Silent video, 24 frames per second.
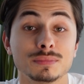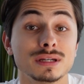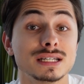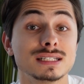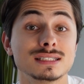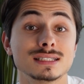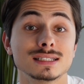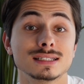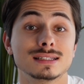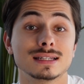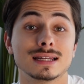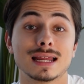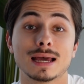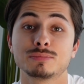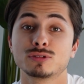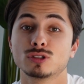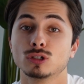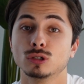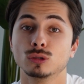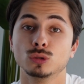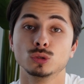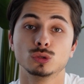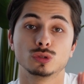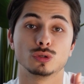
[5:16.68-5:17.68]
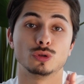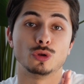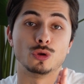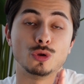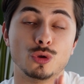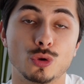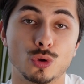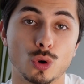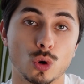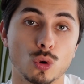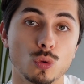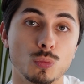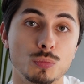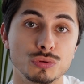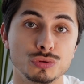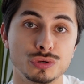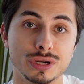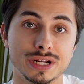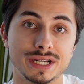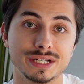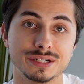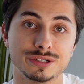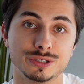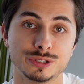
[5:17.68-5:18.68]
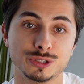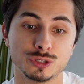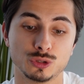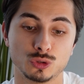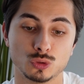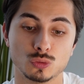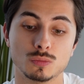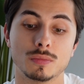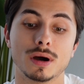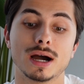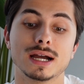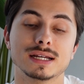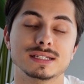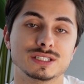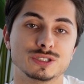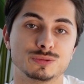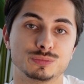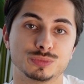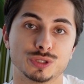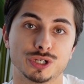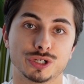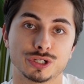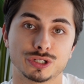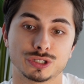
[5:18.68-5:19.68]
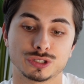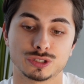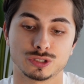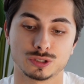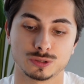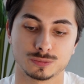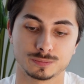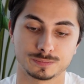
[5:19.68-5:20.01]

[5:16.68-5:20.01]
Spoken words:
makes it an absolute no-brainer to buy this product.